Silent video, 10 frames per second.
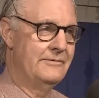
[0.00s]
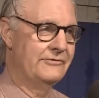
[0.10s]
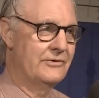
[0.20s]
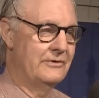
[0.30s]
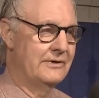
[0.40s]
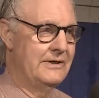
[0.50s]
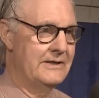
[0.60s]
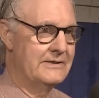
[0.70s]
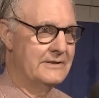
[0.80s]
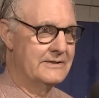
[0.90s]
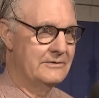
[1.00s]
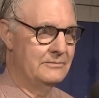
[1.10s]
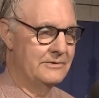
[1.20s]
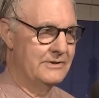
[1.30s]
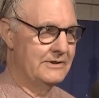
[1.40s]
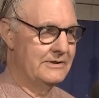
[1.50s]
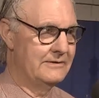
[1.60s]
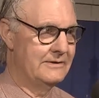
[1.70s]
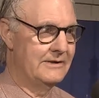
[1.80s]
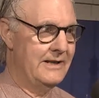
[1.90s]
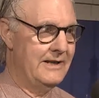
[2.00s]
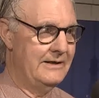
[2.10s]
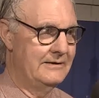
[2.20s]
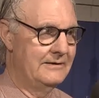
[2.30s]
strong connection still with the Littleton gang.